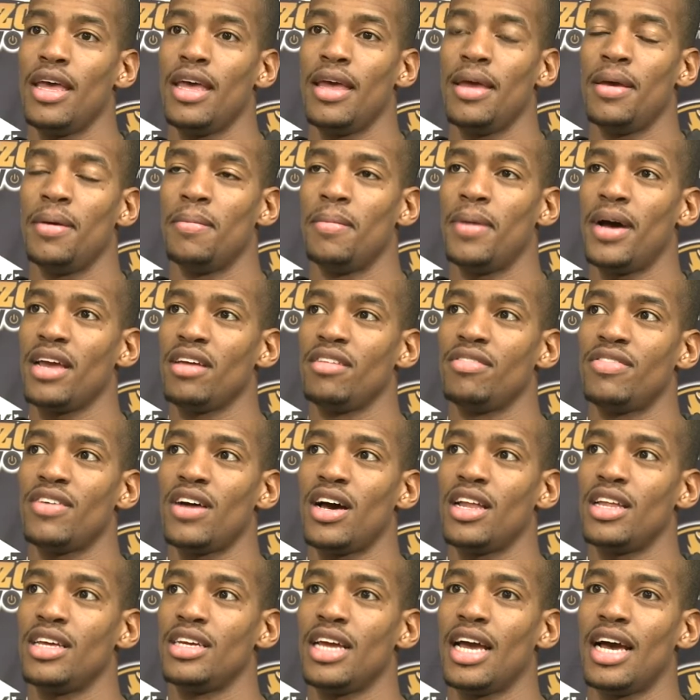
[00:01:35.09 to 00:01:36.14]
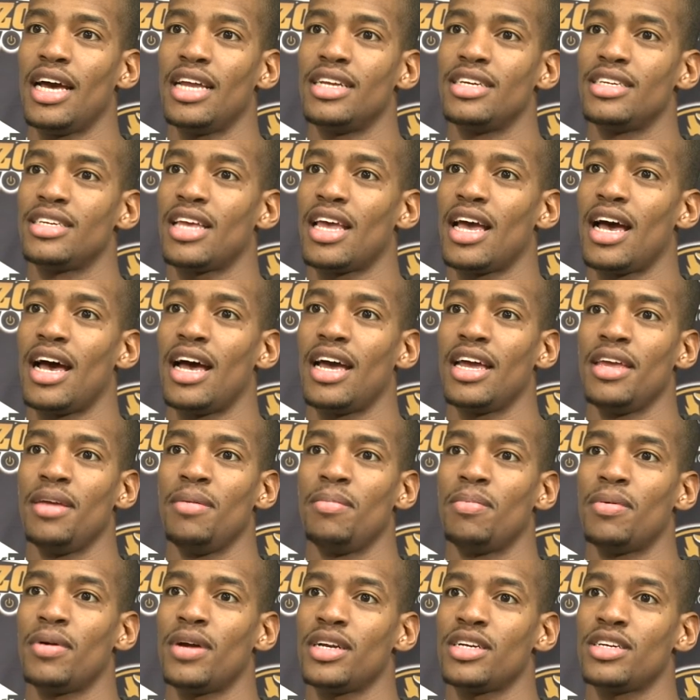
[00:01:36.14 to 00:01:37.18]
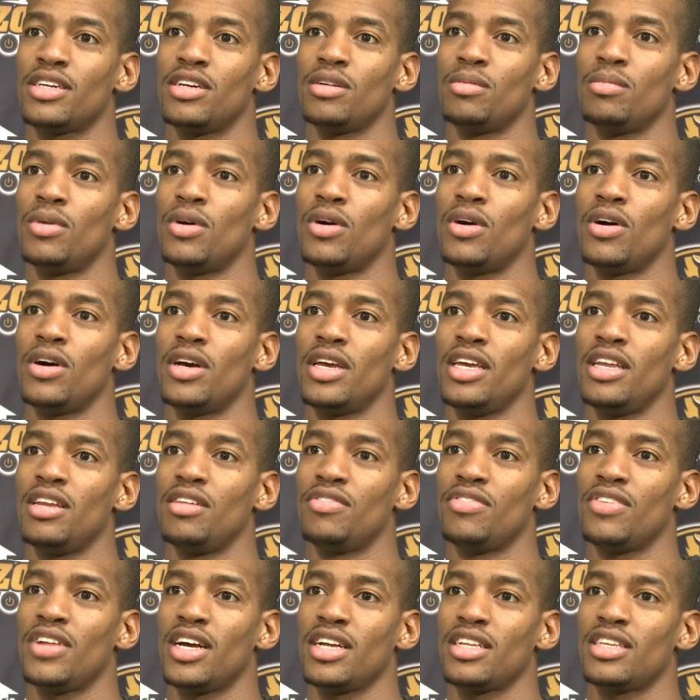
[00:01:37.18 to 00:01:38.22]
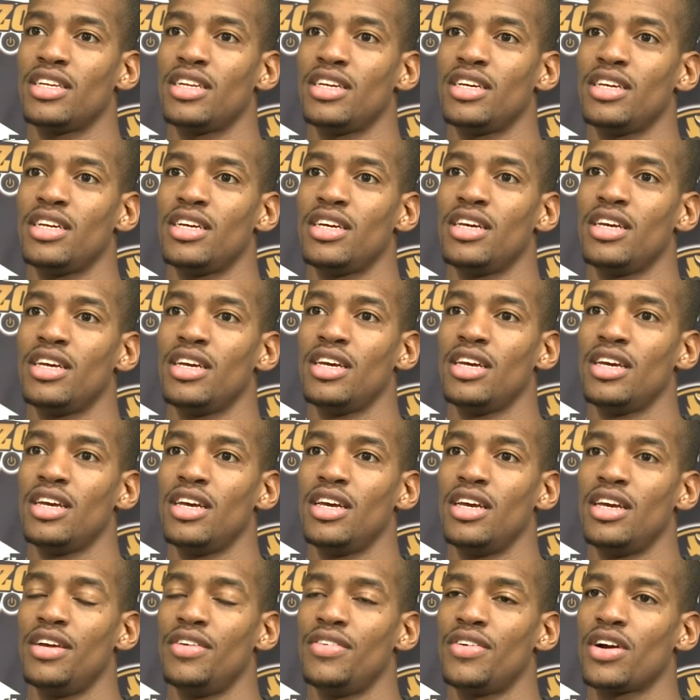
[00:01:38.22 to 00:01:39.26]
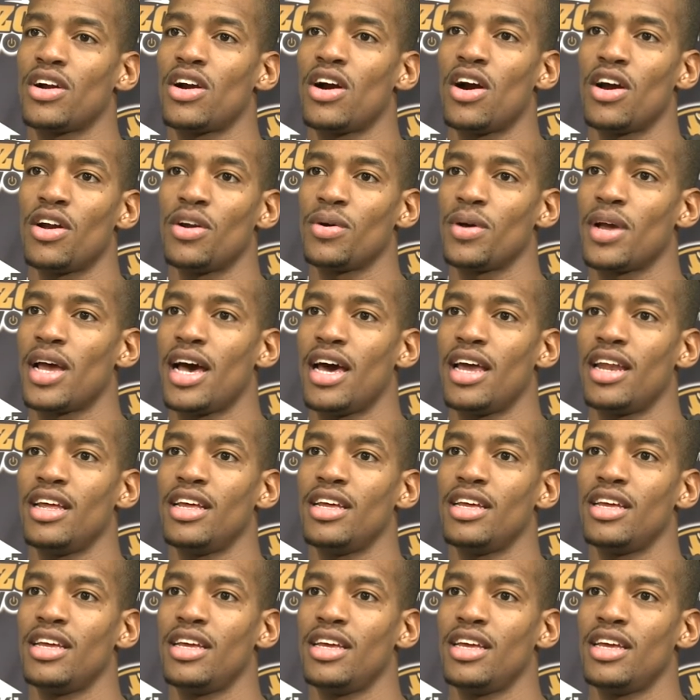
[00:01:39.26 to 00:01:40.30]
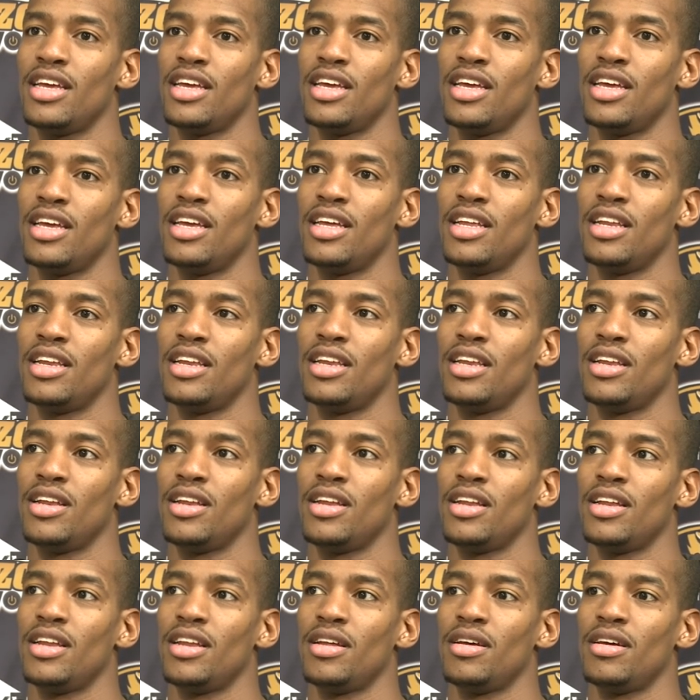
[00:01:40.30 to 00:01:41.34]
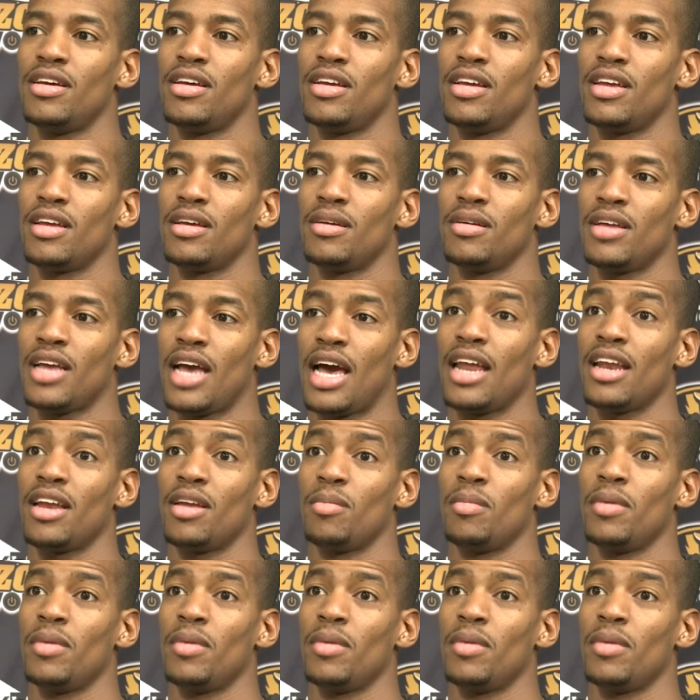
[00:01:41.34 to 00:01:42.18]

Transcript: And Mike finally got in his guy. He pressured the ball and he deflected it, and Ricardo got it and got it to